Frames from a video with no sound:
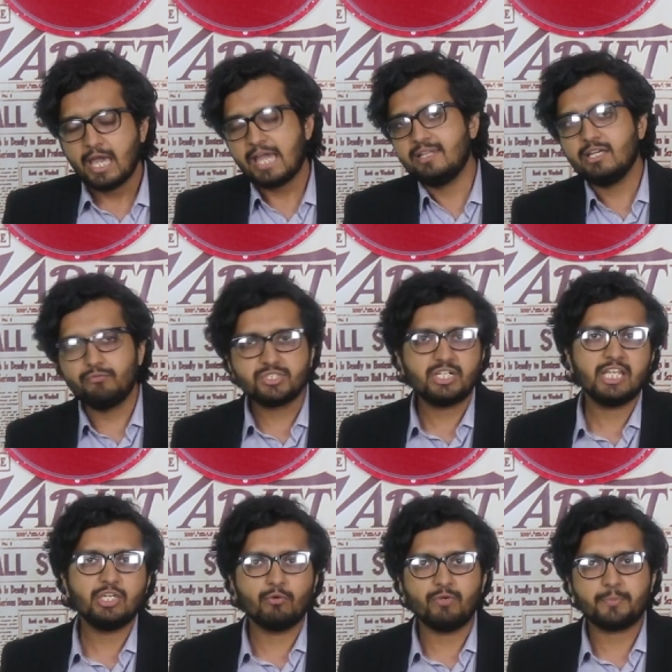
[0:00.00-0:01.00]
and they're
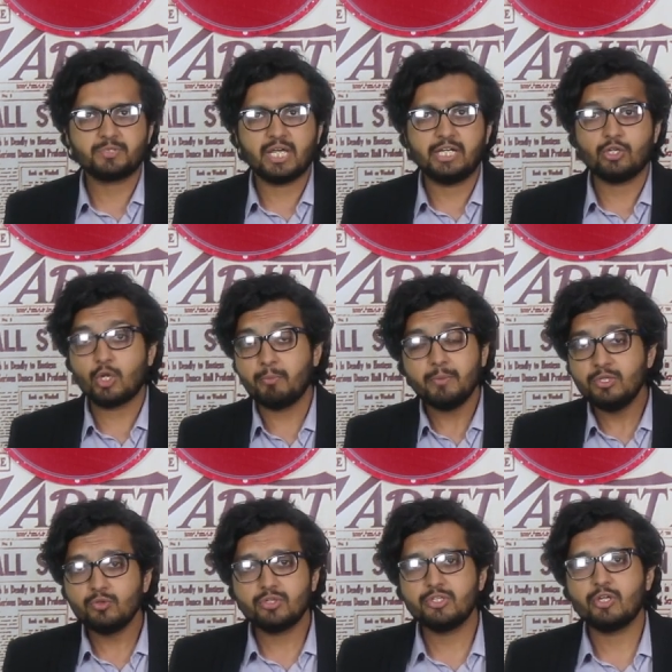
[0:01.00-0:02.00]
visiting your website or maybe
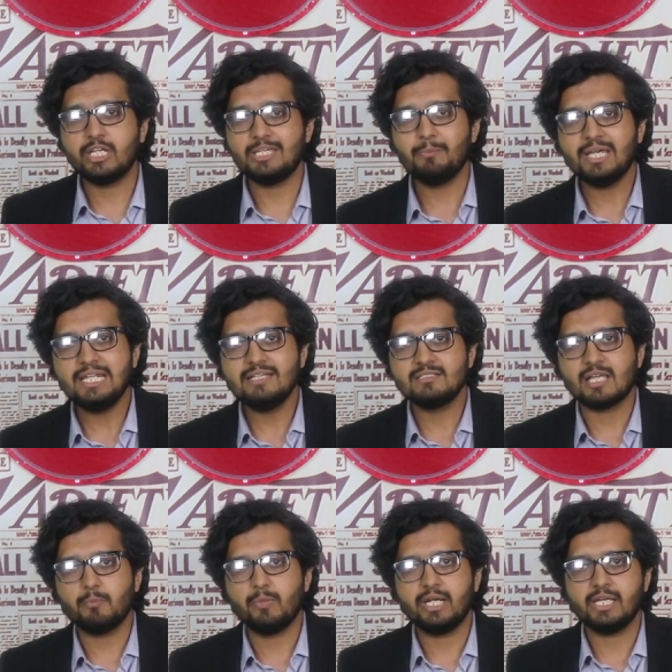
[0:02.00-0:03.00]
you're, you're emailing
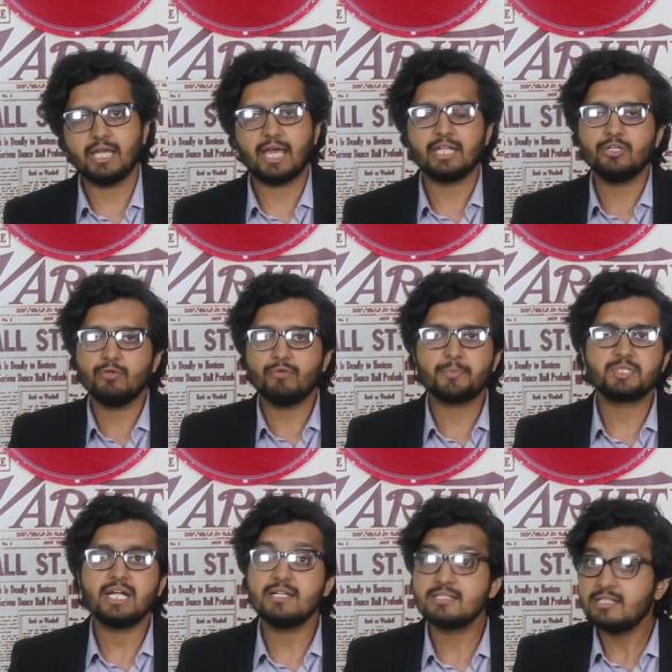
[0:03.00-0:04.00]
somebody and your
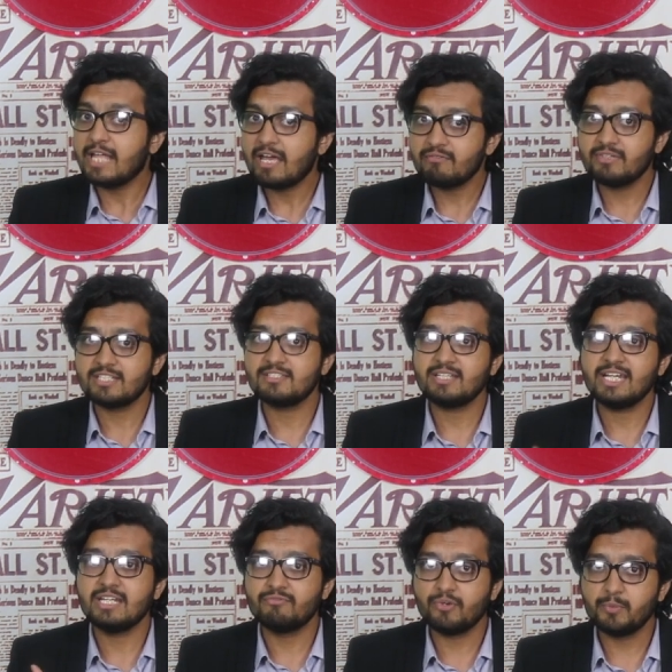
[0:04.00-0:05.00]
website doesn't have
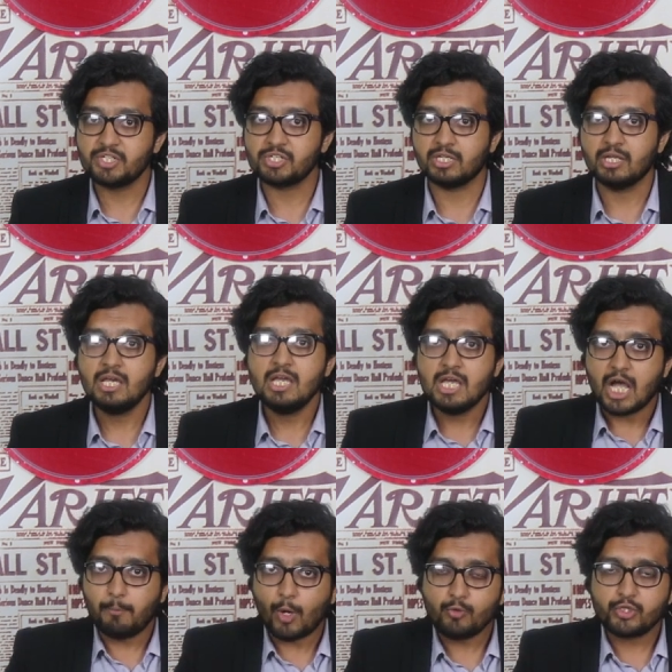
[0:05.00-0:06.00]
necessary information
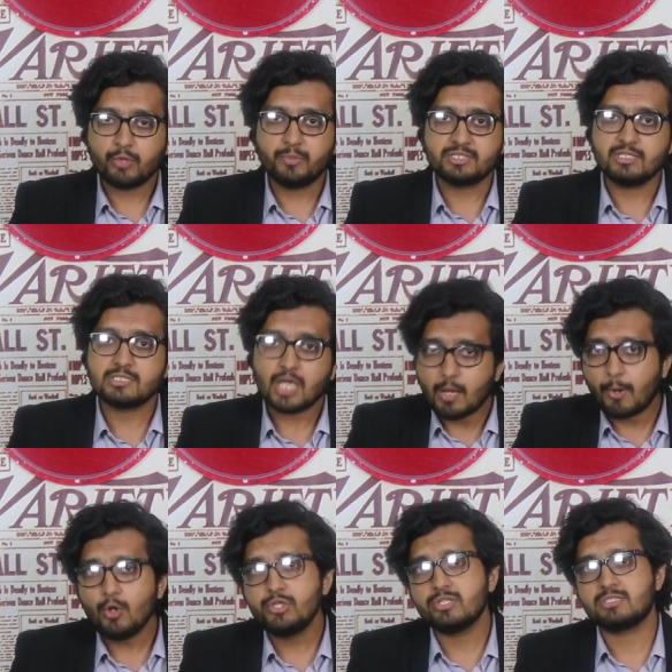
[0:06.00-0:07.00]
about your business
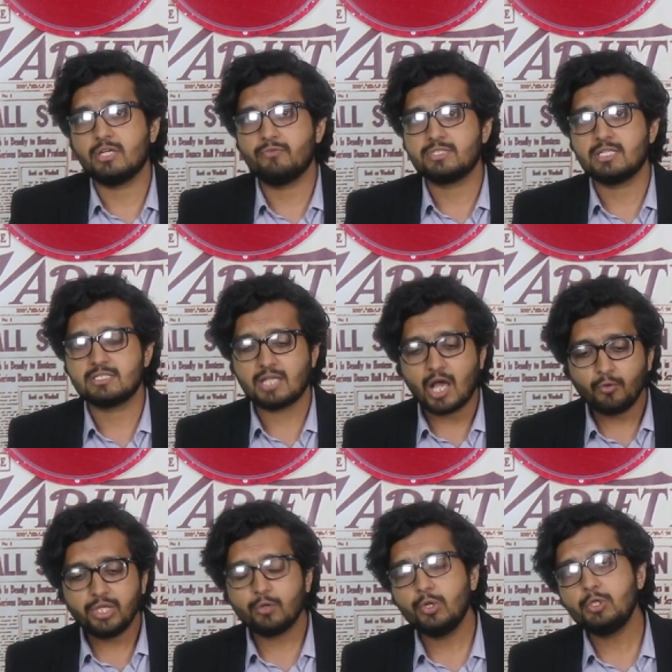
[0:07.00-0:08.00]
about your services
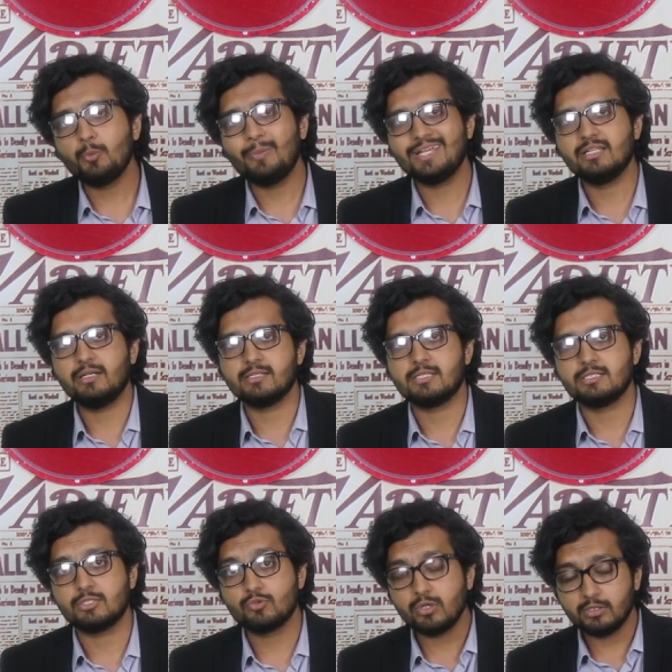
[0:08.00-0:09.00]
how they're going to make their
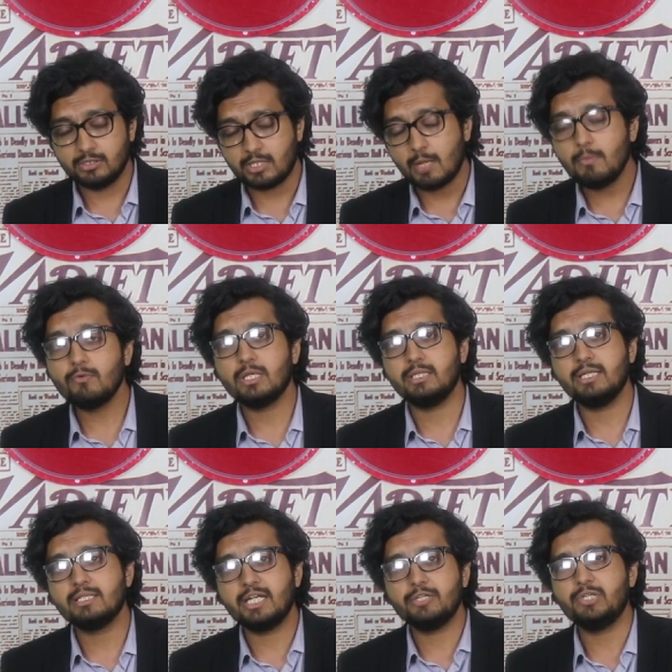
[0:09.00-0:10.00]
decision so the number one
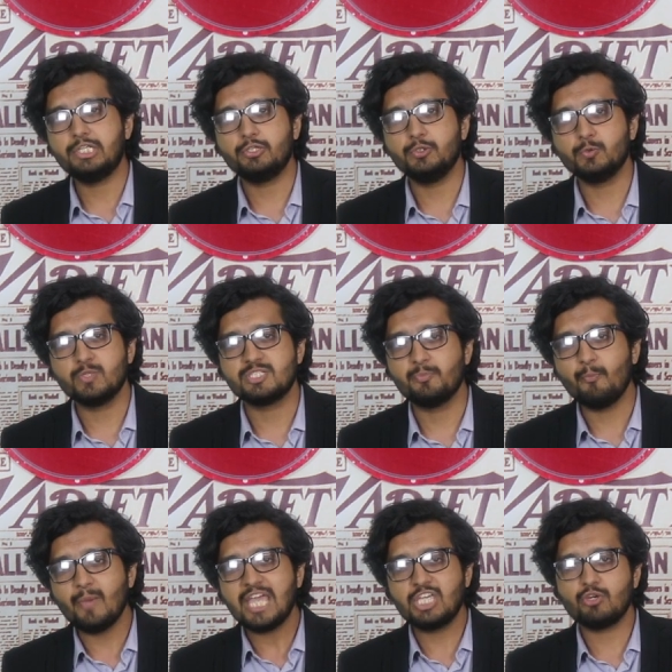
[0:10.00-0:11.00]
thing that you need to do is
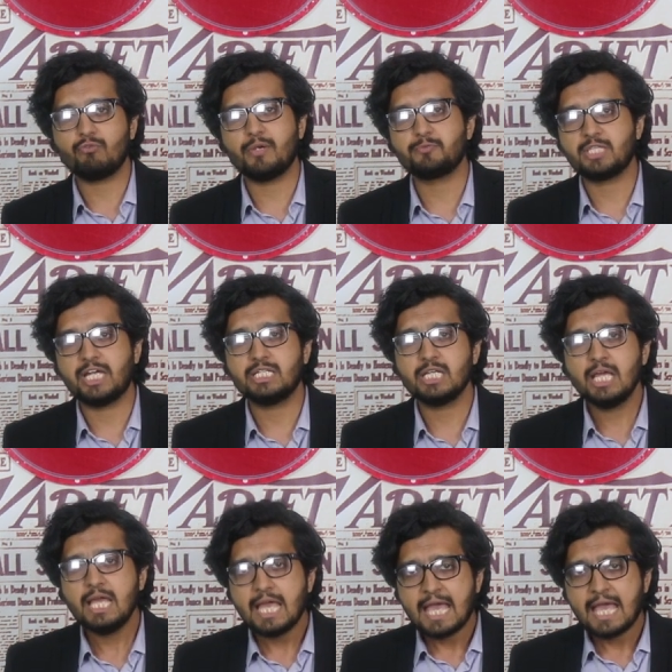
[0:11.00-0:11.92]
make your website